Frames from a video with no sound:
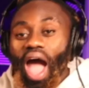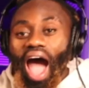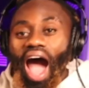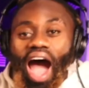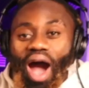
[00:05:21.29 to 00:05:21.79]

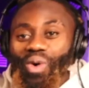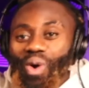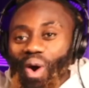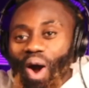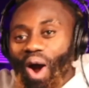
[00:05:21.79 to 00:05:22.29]
I
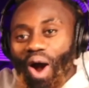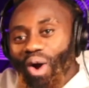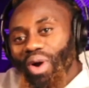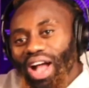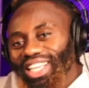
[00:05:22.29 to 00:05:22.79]
will
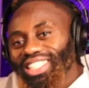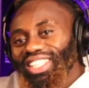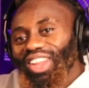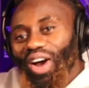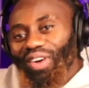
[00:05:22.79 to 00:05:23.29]
always
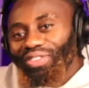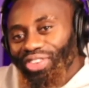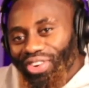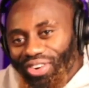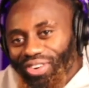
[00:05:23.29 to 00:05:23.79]
love you.